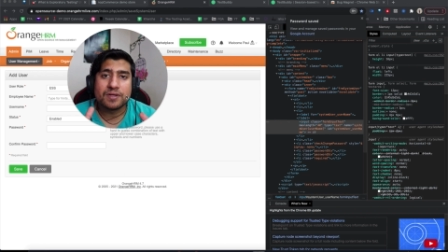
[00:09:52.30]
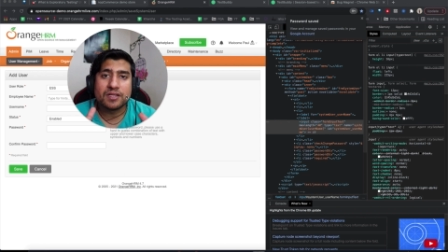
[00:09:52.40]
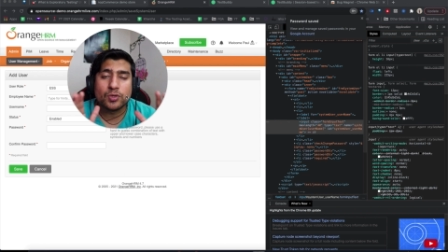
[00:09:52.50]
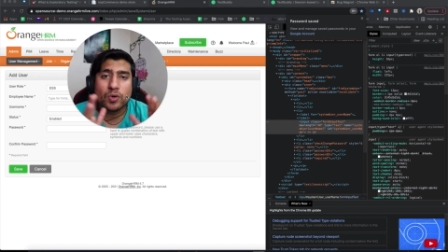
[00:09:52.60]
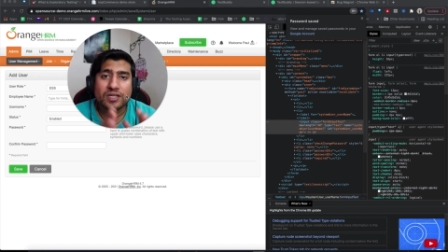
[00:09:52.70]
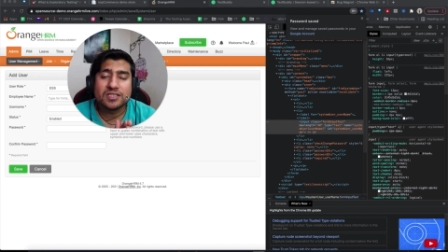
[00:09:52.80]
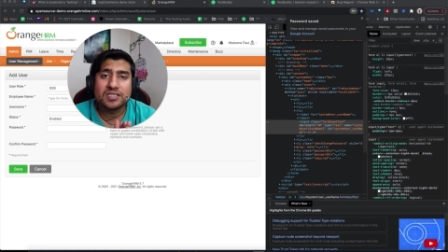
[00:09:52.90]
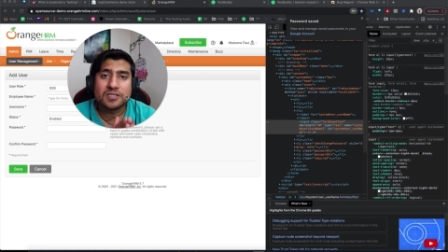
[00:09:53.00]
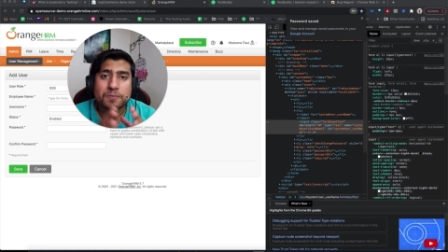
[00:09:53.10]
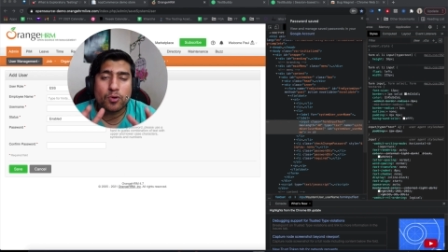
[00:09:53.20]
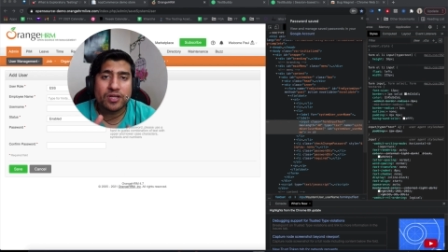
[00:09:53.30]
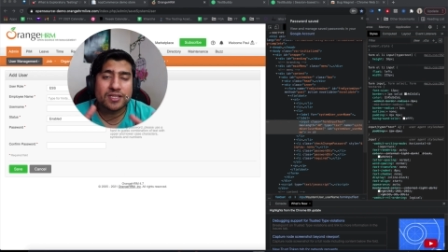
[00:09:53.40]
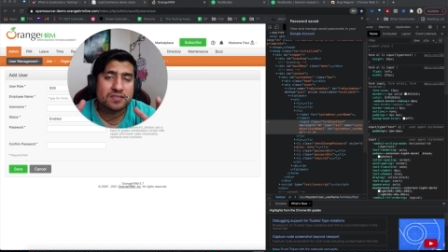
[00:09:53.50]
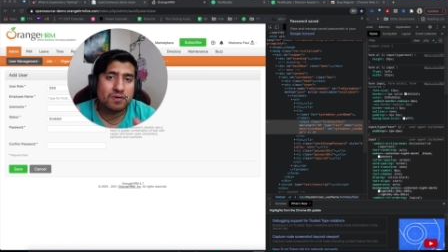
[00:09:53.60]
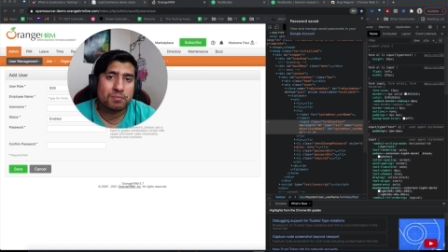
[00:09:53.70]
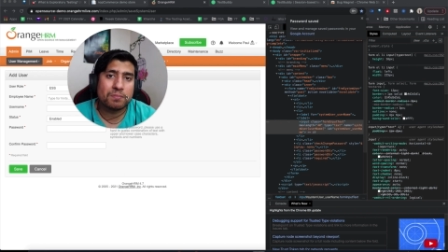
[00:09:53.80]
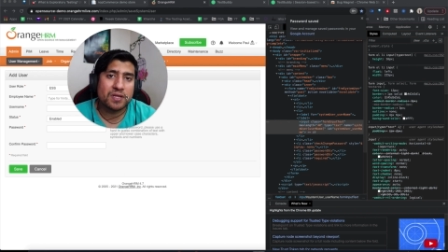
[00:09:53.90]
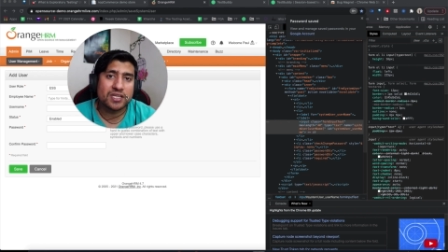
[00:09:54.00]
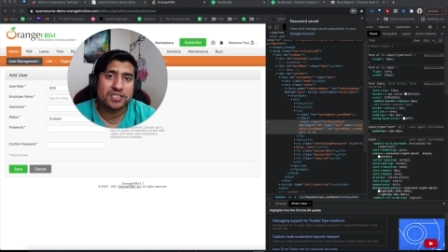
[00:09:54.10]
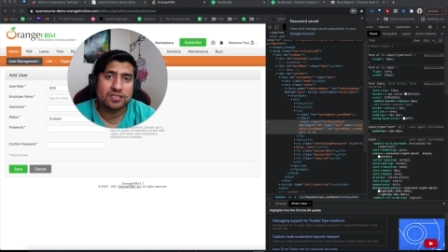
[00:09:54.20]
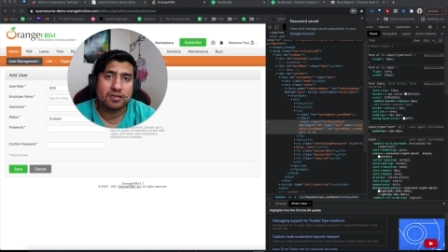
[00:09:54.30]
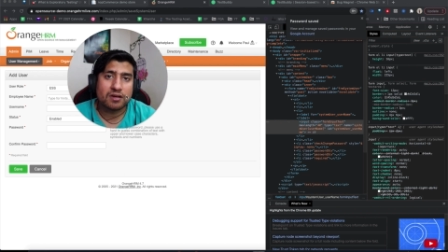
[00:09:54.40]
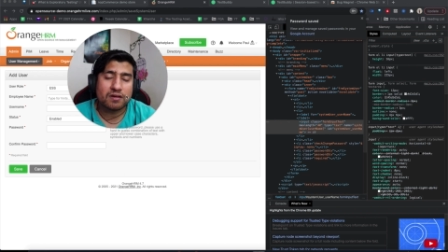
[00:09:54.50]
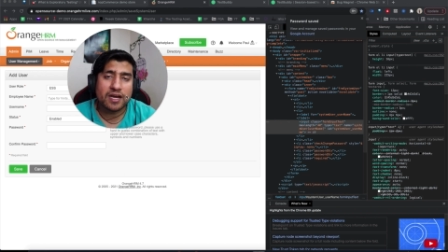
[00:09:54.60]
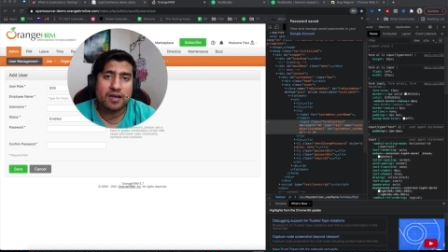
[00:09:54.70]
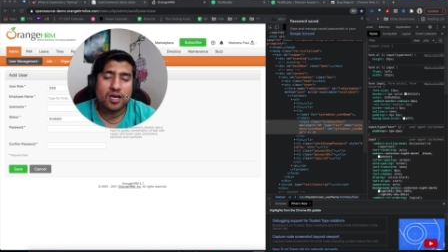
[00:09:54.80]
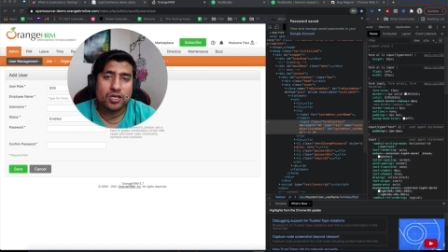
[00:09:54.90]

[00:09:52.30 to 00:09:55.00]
You are just exploring this web application, right?